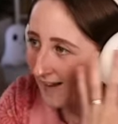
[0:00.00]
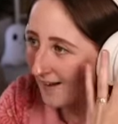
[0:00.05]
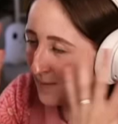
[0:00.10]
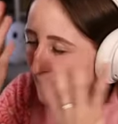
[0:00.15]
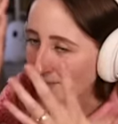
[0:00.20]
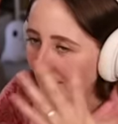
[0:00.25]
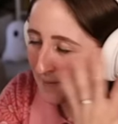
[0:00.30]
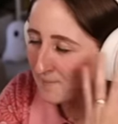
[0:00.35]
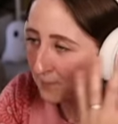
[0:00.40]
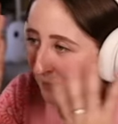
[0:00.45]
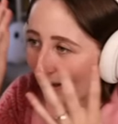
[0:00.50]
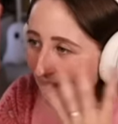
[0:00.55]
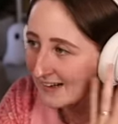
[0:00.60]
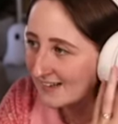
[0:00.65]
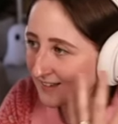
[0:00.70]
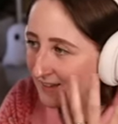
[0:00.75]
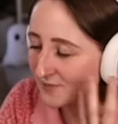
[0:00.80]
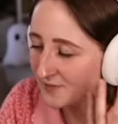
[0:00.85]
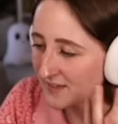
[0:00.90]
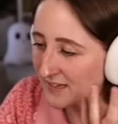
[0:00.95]
my brain
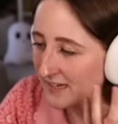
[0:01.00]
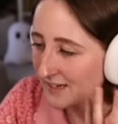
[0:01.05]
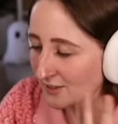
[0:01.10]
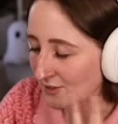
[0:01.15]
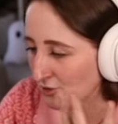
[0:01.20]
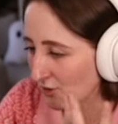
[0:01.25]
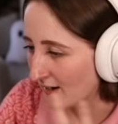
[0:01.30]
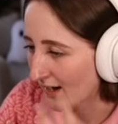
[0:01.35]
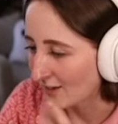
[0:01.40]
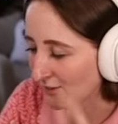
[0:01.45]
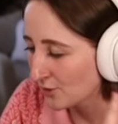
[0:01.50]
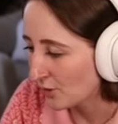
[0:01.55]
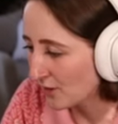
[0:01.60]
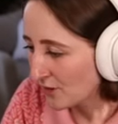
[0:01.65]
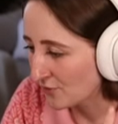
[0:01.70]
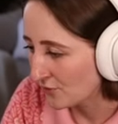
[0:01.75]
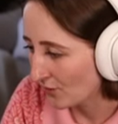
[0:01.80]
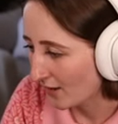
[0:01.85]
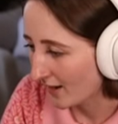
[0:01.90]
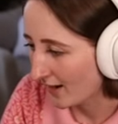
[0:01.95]
isn't thinking straight. I totally
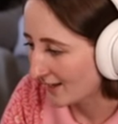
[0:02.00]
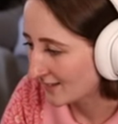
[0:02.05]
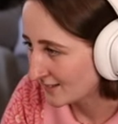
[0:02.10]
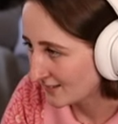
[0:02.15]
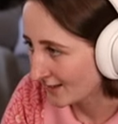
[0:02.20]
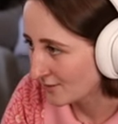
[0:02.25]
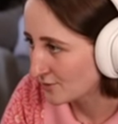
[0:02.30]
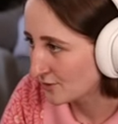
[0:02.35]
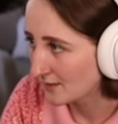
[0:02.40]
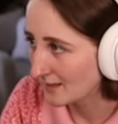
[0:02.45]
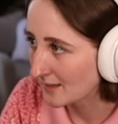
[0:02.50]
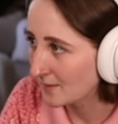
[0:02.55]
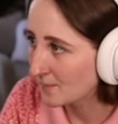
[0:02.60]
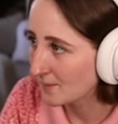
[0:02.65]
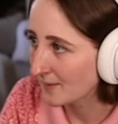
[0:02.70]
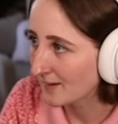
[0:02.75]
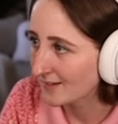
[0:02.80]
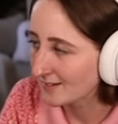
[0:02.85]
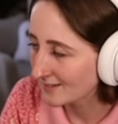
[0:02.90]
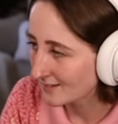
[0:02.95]
forgot I had scheduled it
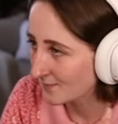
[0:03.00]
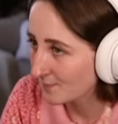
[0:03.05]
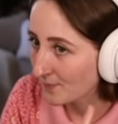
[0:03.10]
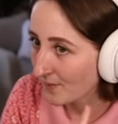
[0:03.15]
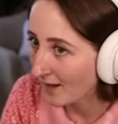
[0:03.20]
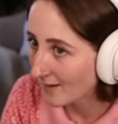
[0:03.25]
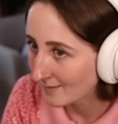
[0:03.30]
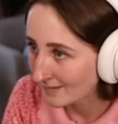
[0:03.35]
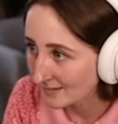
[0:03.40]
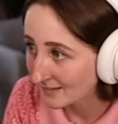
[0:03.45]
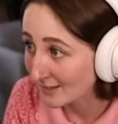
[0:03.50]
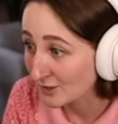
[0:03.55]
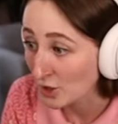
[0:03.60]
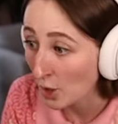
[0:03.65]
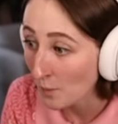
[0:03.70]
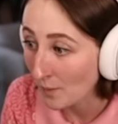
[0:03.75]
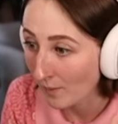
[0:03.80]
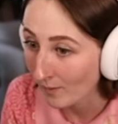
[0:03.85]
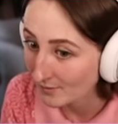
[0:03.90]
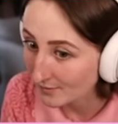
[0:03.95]
because obviously they told
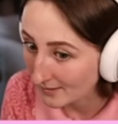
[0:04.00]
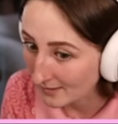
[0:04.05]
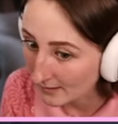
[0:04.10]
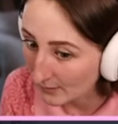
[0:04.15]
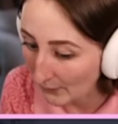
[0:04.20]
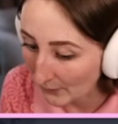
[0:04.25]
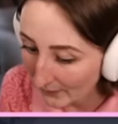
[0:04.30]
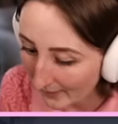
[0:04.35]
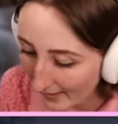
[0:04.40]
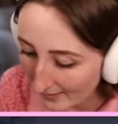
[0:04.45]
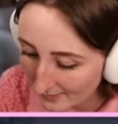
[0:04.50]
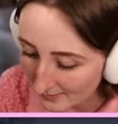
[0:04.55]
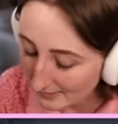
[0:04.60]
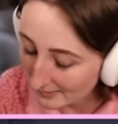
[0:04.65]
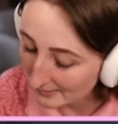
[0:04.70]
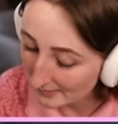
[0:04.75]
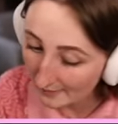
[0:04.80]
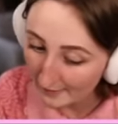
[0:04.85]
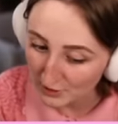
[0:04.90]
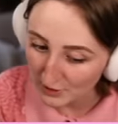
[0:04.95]
me I wasn't getting early access
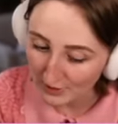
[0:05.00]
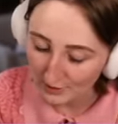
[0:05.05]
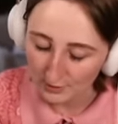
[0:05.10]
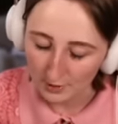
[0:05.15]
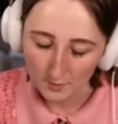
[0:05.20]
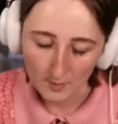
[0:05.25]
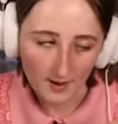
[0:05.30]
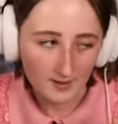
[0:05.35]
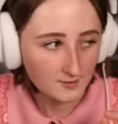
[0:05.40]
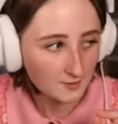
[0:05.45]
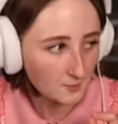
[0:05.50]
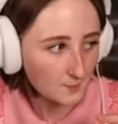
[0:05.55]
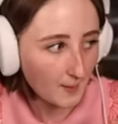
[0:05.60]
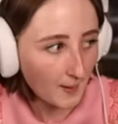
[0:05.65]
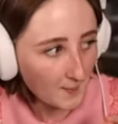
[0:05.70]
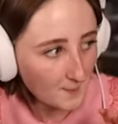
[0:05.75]
and then they changed their minds. But